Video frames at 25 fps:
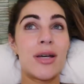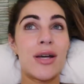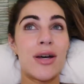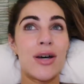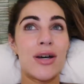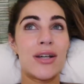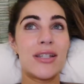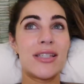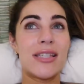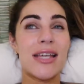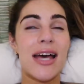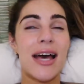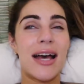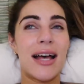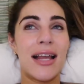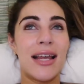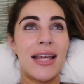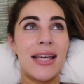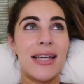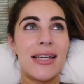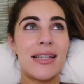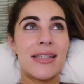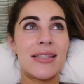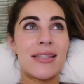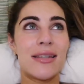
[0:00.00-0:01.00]
because
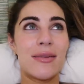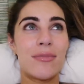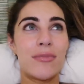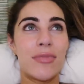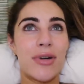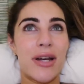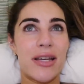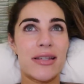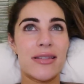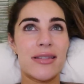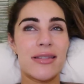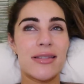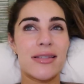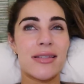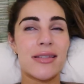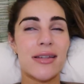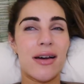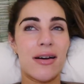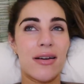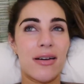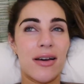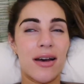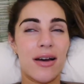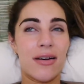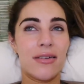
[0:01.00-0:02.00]
Ali's presents
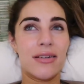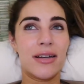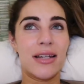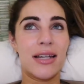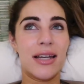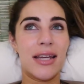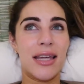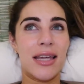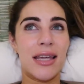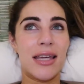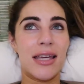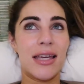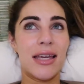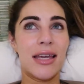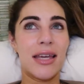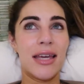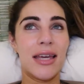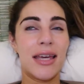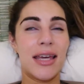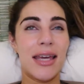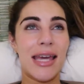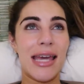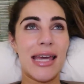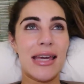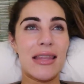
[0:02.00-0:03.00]
are currently
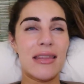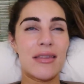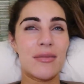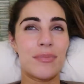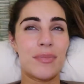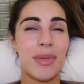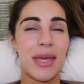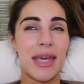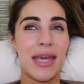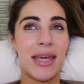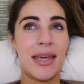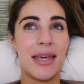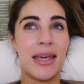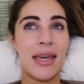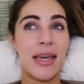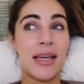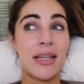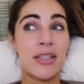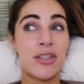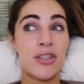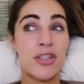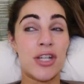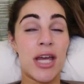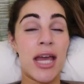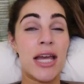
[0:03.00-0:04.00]
either being
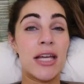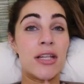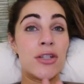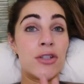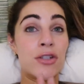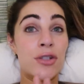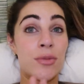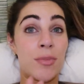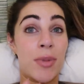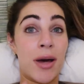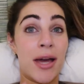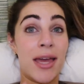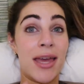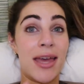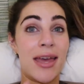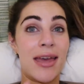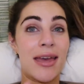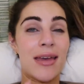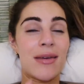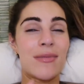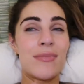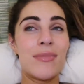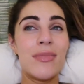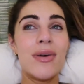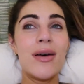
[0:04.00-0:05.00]
exchanged by
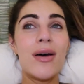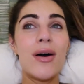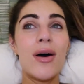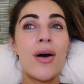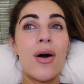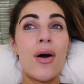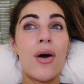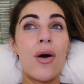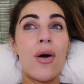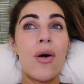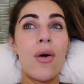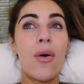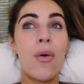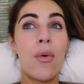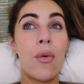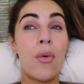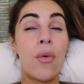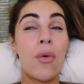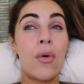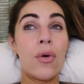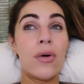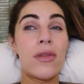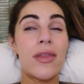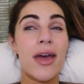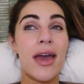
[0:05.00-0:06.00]
him
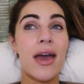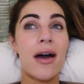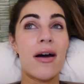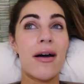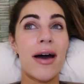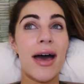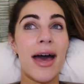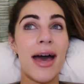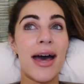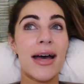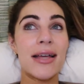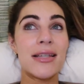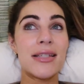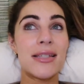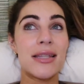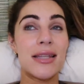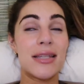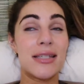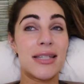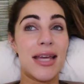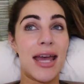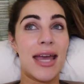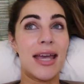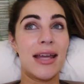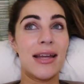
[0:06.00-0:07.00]
or they are at
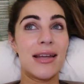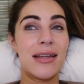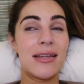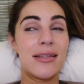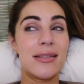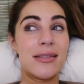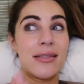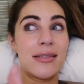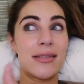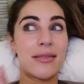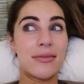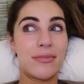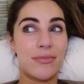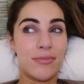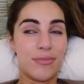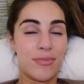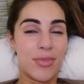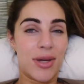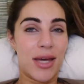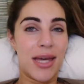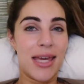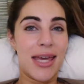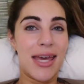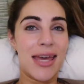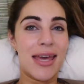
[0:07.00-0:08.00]
the tailor's
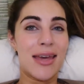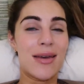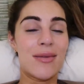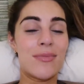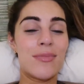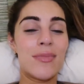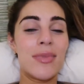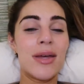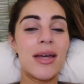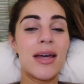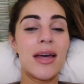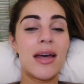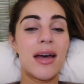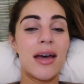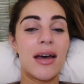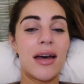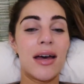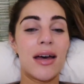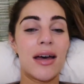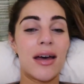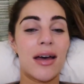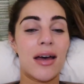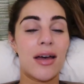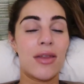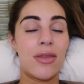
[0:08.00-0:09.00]
by him,
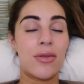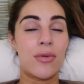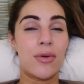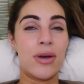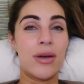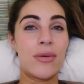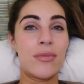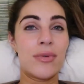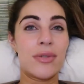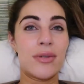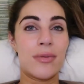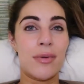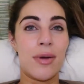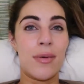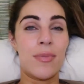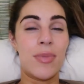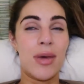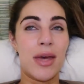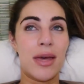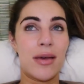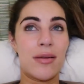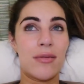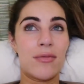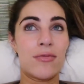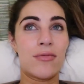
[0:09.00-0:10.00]
I thought it was a
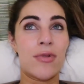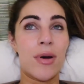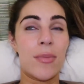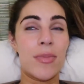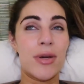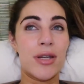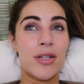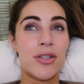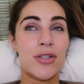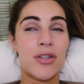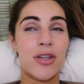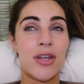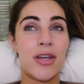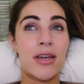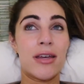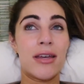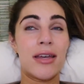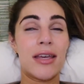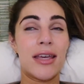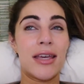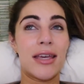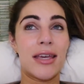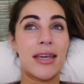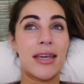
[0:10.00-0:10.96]
bit rubbish that